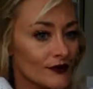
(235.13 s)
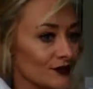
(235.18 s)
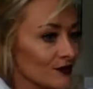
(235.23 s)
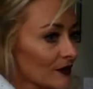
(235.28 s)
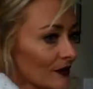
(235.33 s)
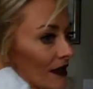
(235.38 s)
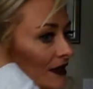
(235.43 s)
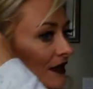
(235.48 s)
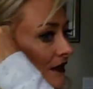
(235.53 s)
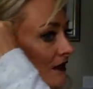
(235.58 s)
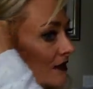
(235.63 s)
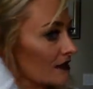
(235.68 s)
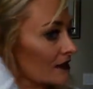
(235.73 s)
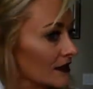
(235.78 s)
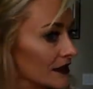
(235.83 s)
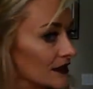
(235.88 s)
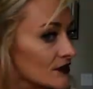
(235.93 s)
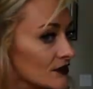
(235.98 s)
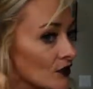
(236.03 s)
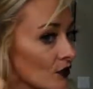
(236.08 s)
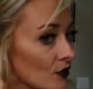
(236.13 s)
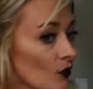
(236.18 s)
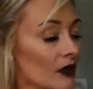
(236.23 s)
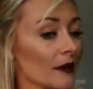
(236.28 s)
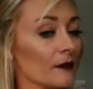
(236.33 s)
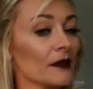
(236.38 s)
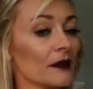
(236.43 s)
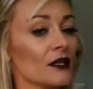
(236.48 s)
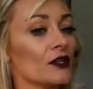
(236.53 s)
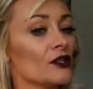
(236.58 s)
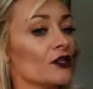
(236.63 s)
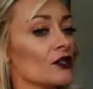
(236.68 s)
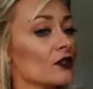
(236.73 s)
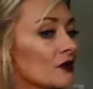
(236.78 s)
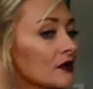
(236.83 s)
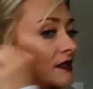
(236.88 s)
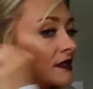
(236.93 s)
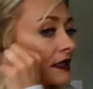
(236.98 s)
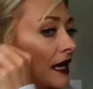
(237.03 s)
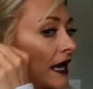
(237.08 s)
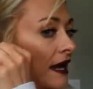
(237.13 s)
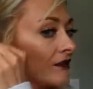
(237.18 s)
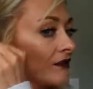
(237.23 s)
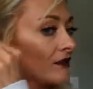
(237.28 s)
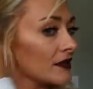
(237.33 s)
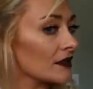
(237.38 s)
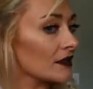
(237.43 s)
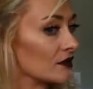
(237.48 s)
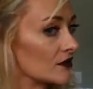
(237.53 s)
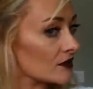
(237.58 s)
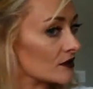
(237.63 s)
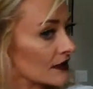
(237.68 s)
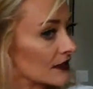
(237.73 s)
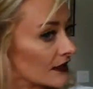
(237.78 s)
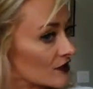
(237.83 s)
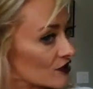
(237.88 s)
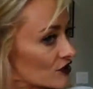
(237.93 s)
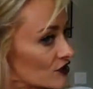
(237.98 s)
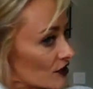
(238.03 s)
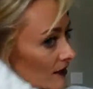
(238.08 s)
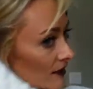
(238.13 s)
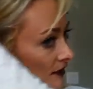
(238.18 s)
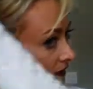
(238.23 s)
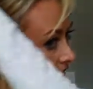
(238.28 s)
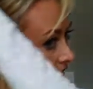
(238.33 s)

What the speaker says: swing it on the side. So what I'm going to do is I have a little section